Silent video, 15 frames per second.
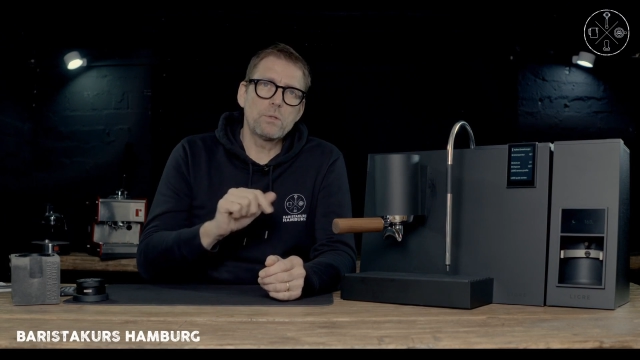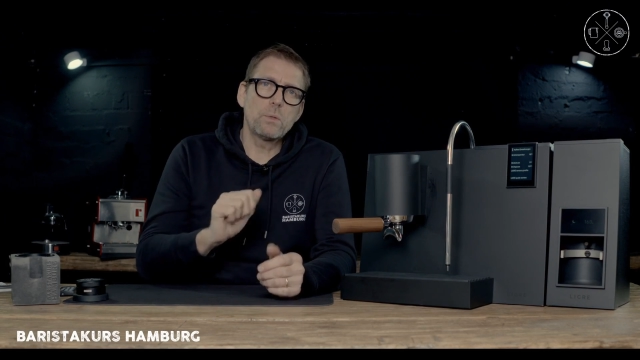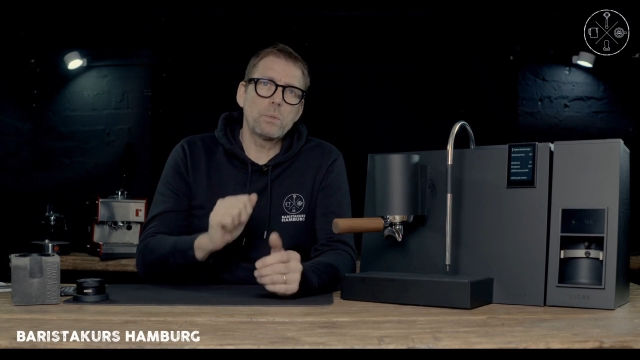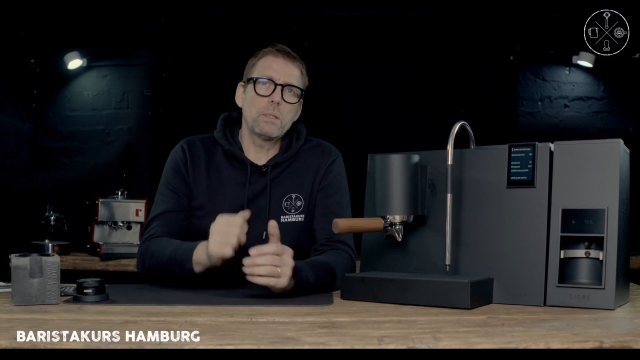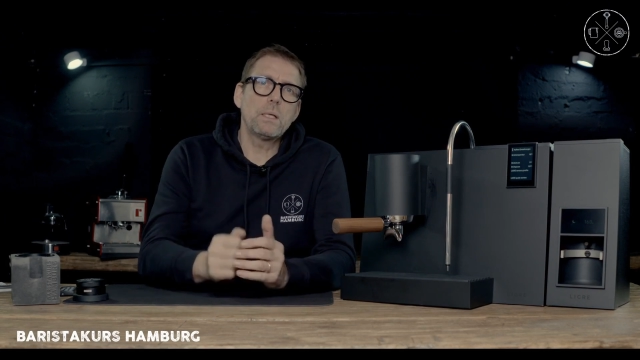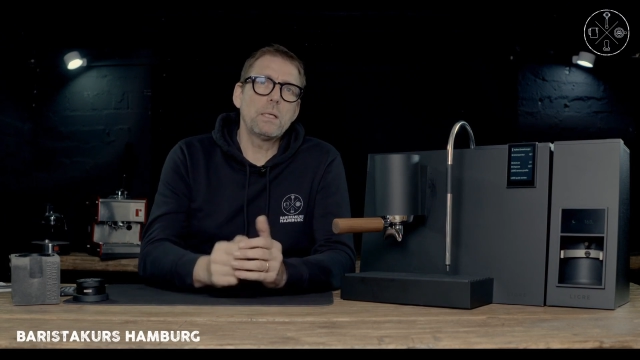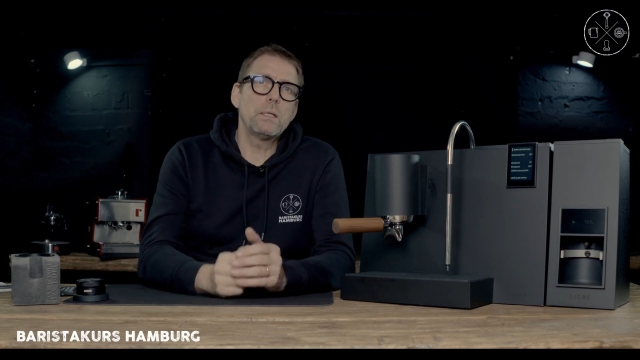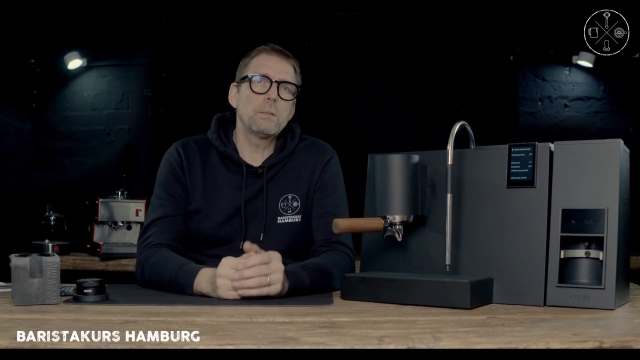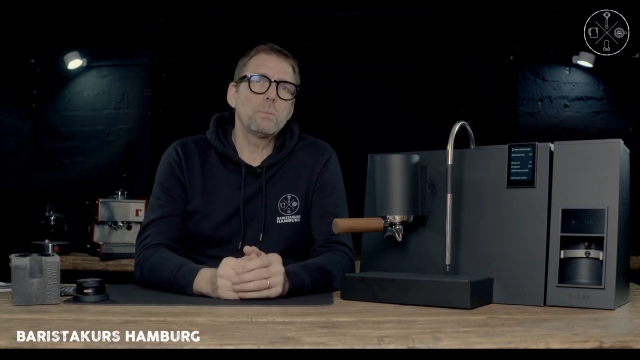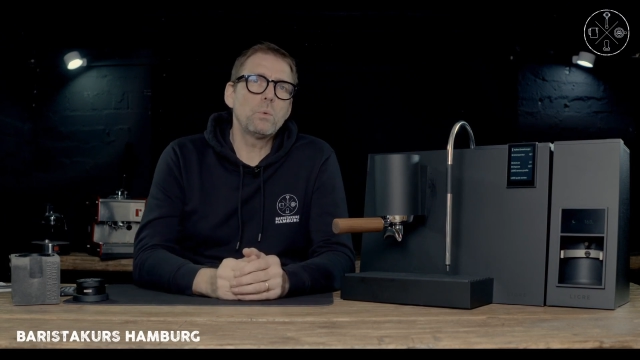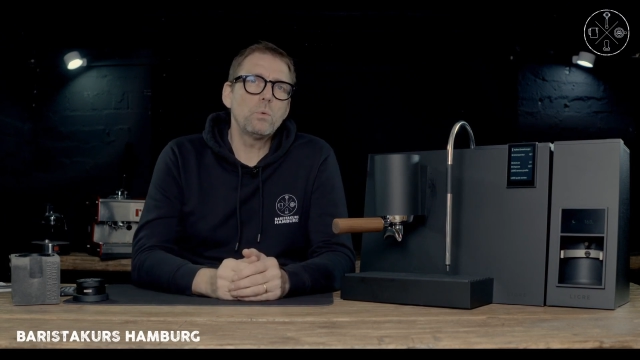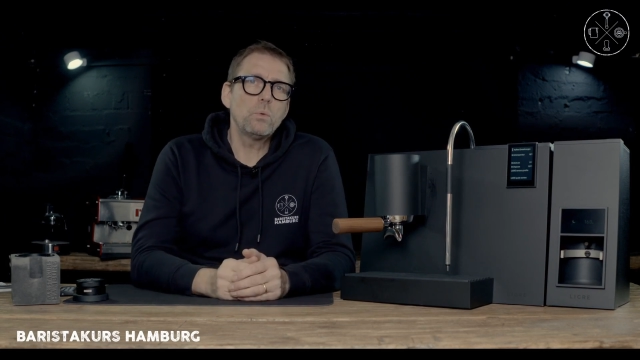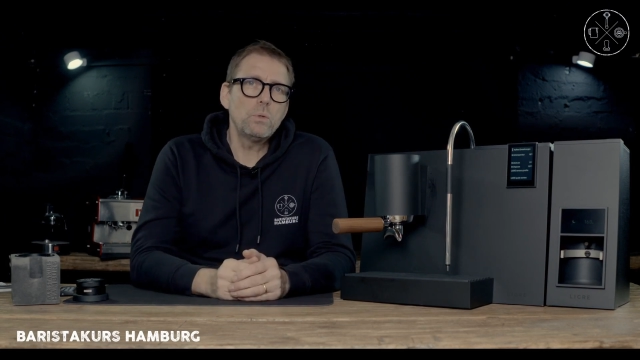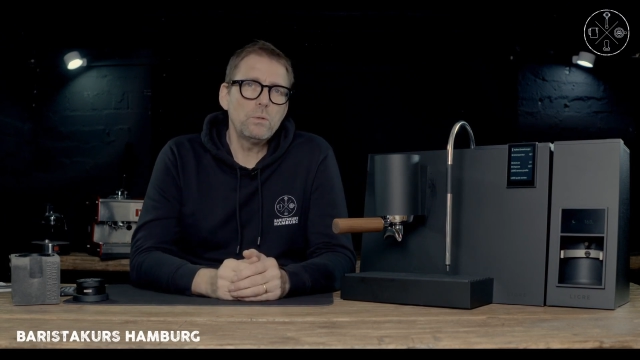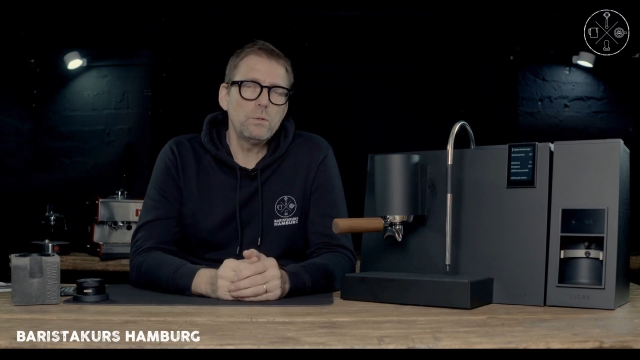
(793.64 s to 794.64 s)
on the easy
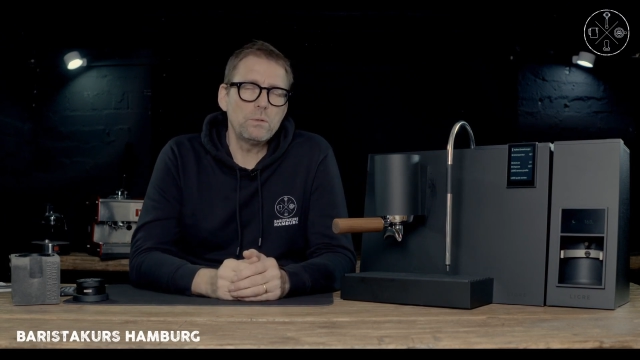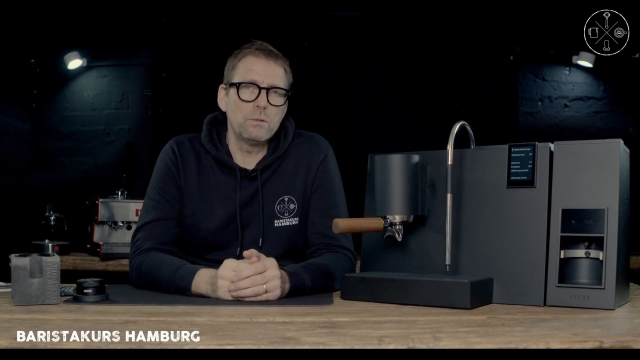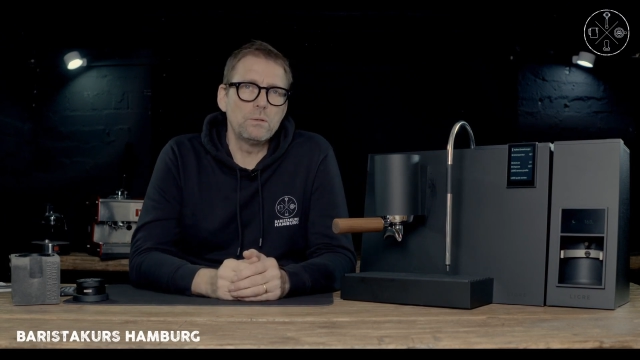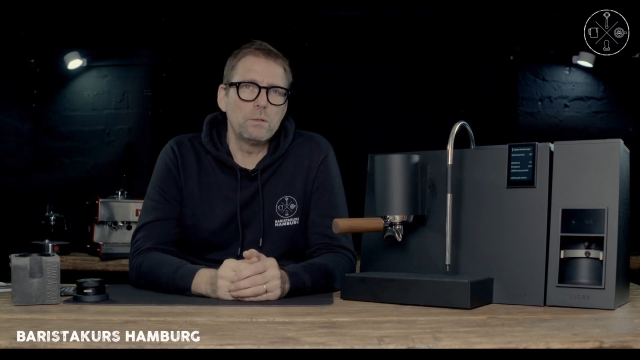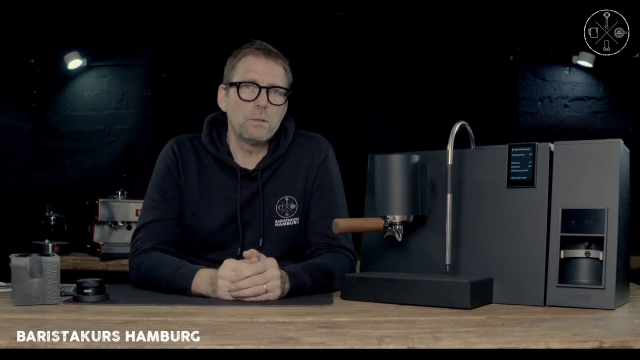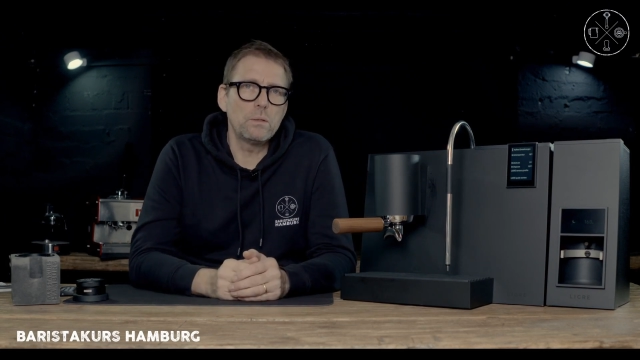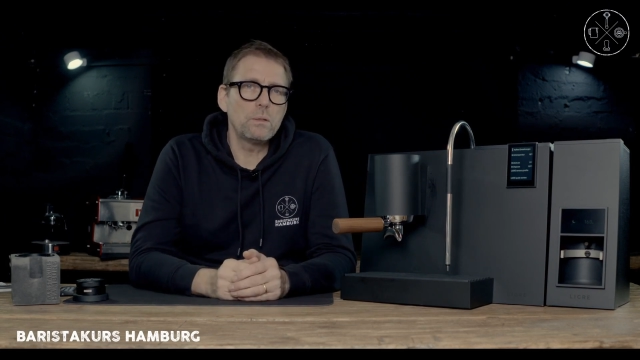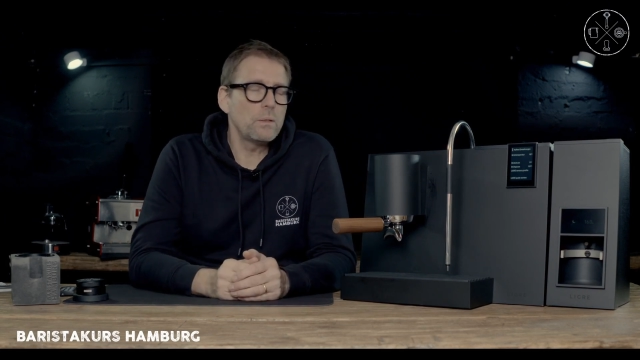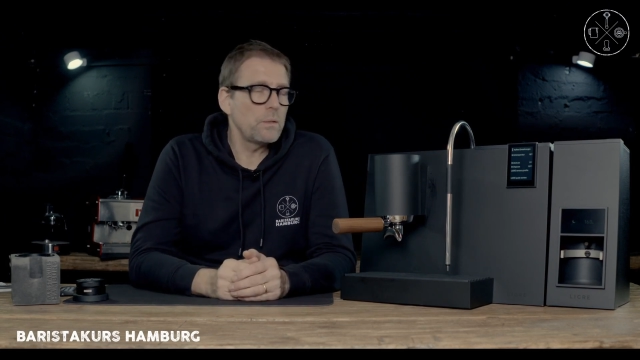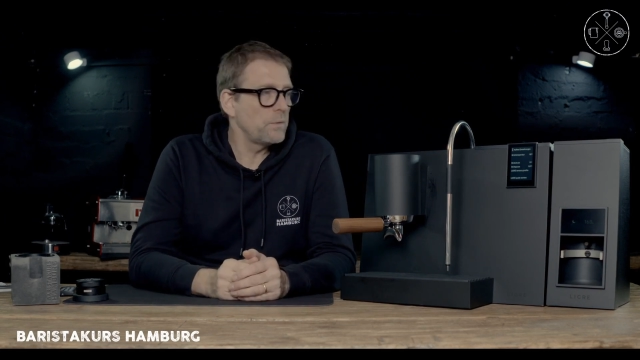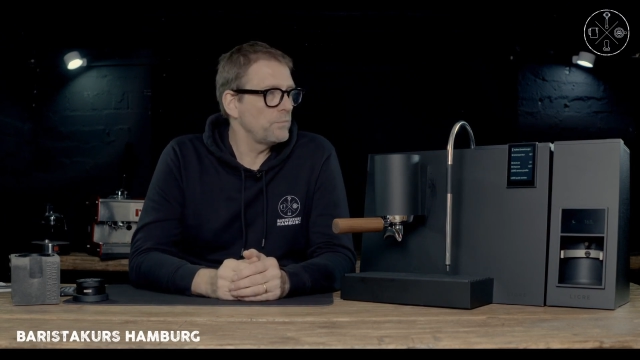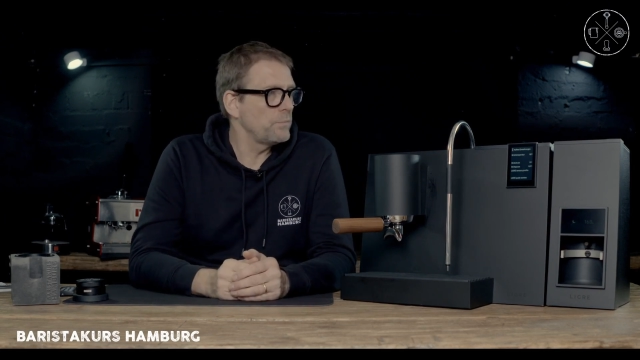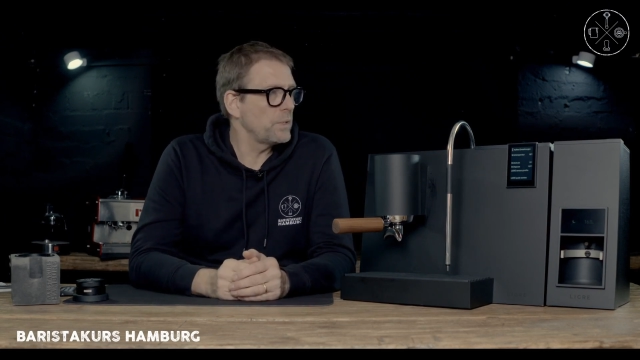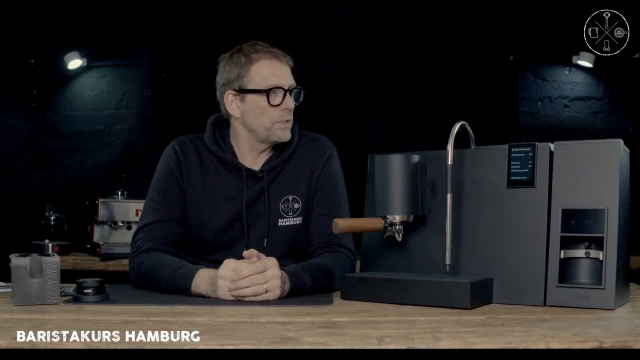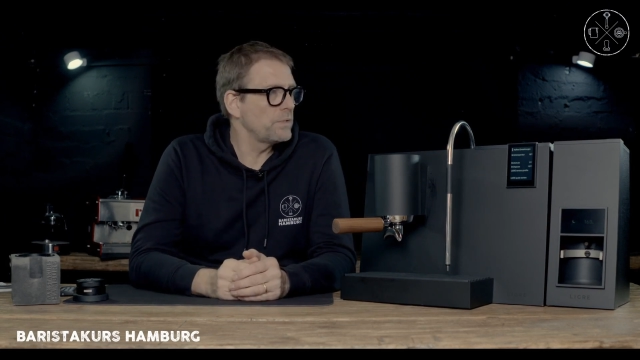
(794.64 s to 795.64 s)
mode,
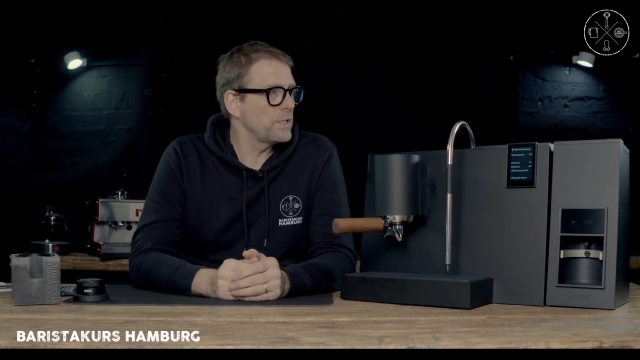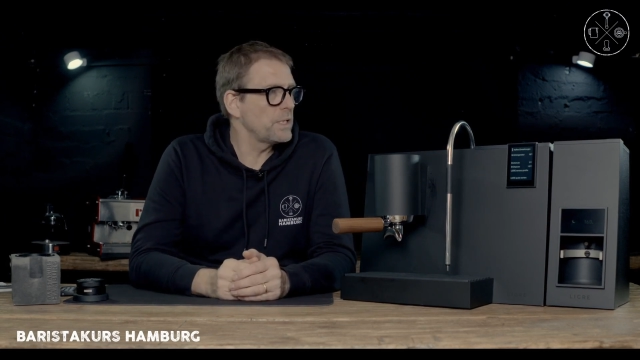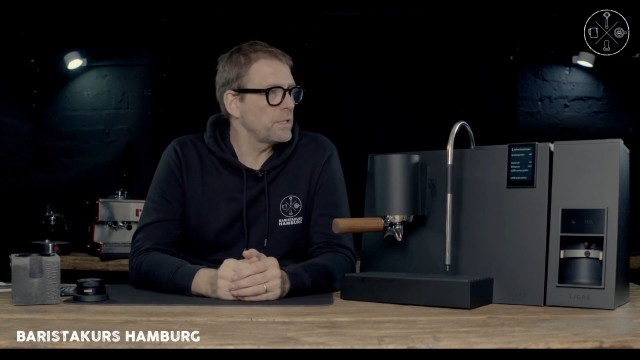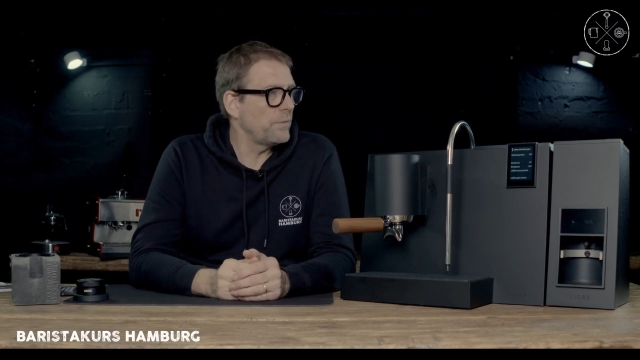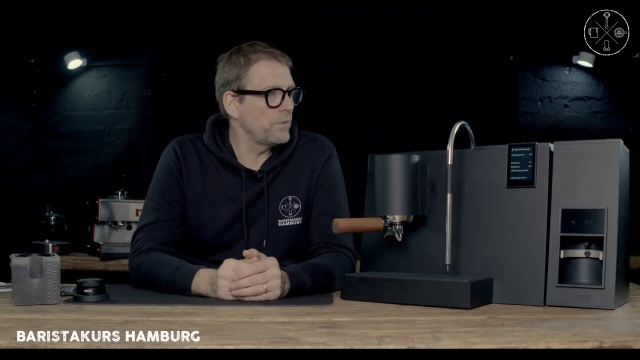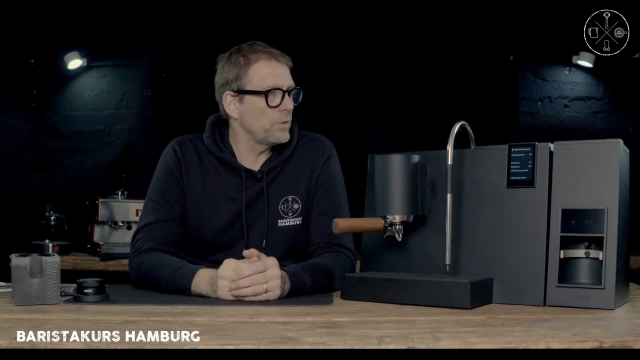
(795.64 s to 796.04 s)
because I have